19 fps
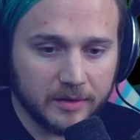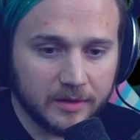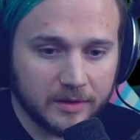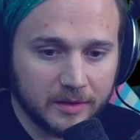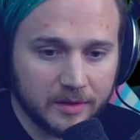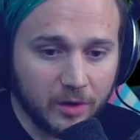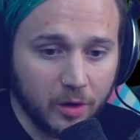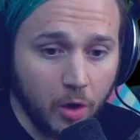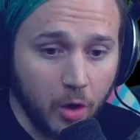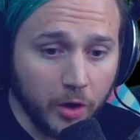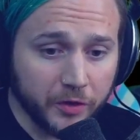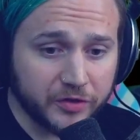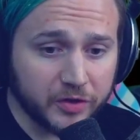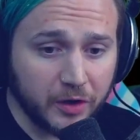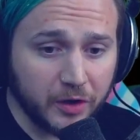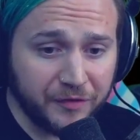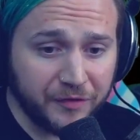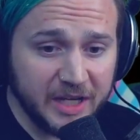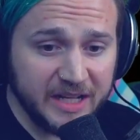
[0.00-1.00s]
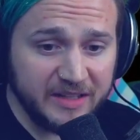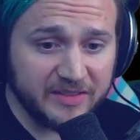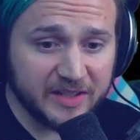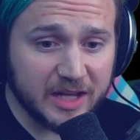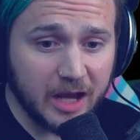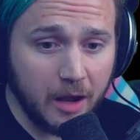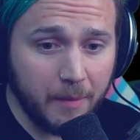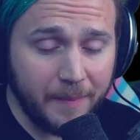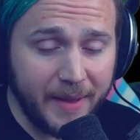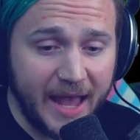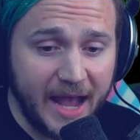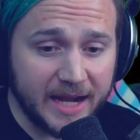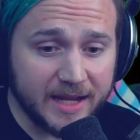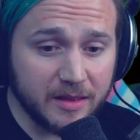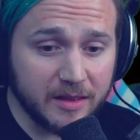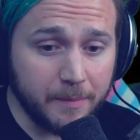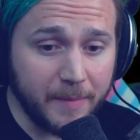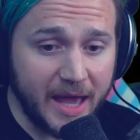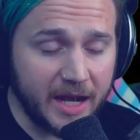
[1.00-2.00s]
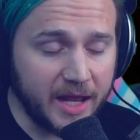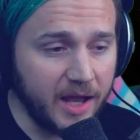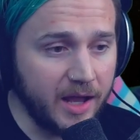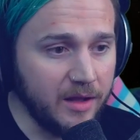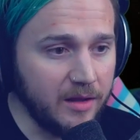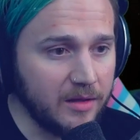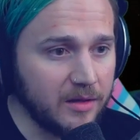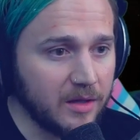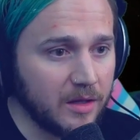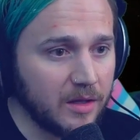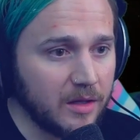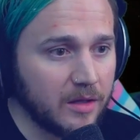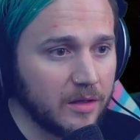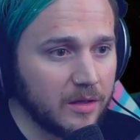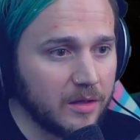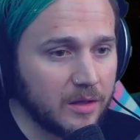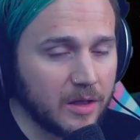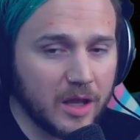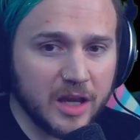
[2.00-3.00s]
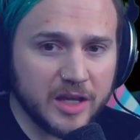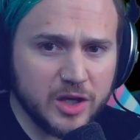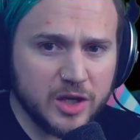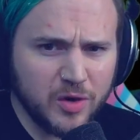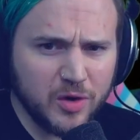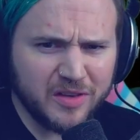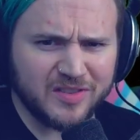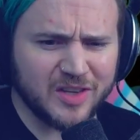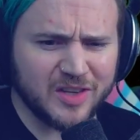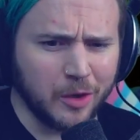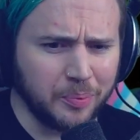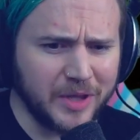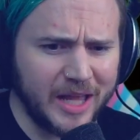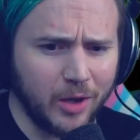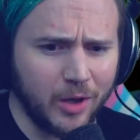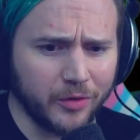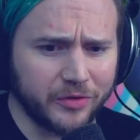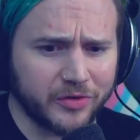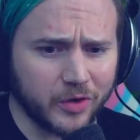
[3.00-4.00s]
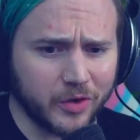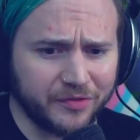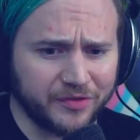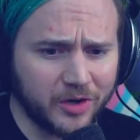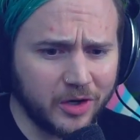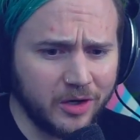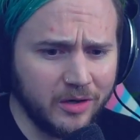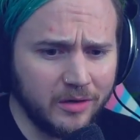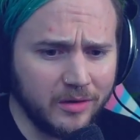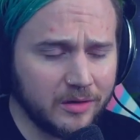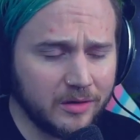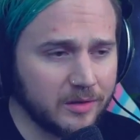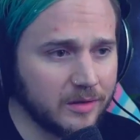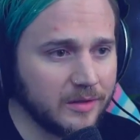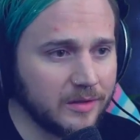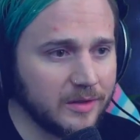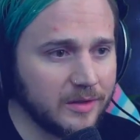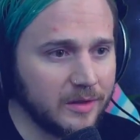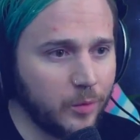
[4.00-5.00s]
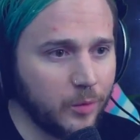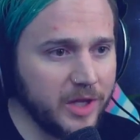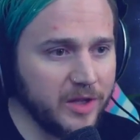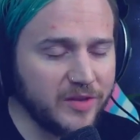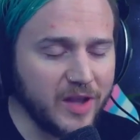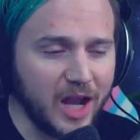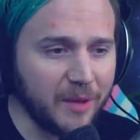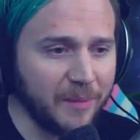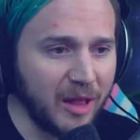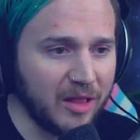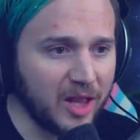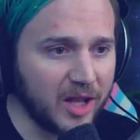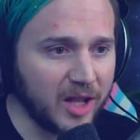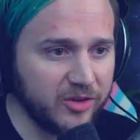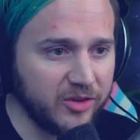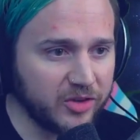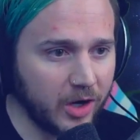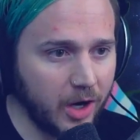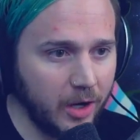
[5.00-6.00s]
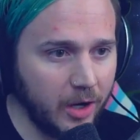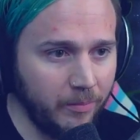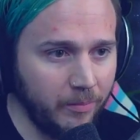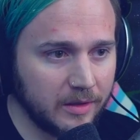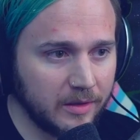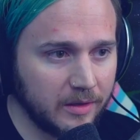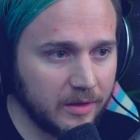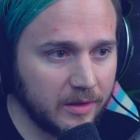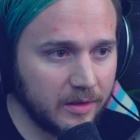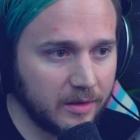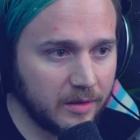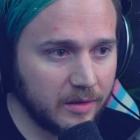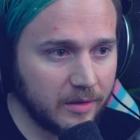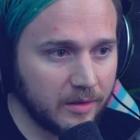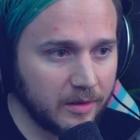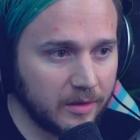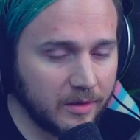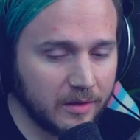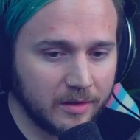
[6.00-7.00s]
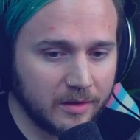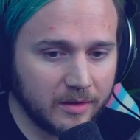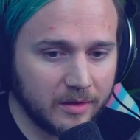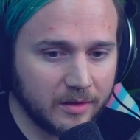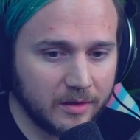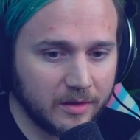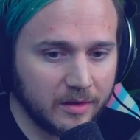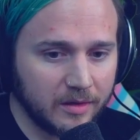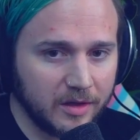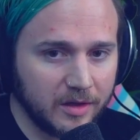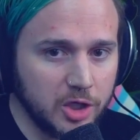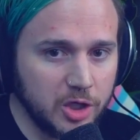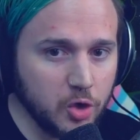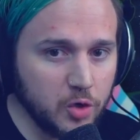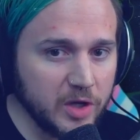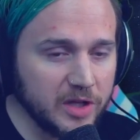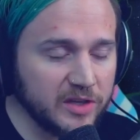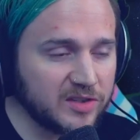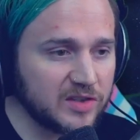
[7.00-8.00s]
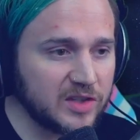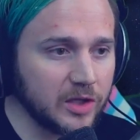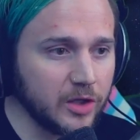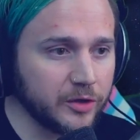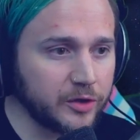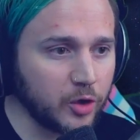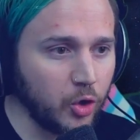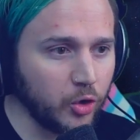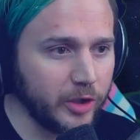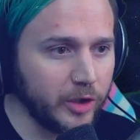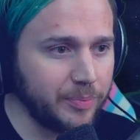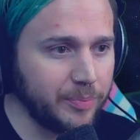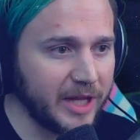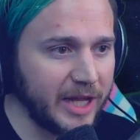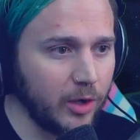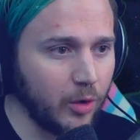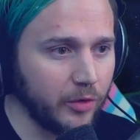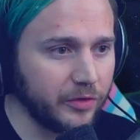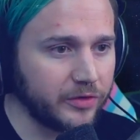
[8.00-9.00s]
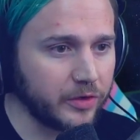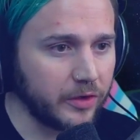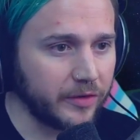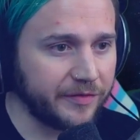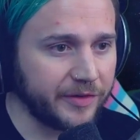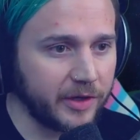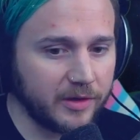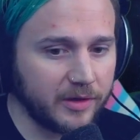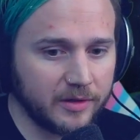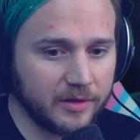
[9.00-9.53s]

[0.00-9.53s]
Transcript: Old Surfer needs to come back in the meta. You could still play Old Surfer. What are you talking about, Lucky Charm? You could still totally play Old Surfer.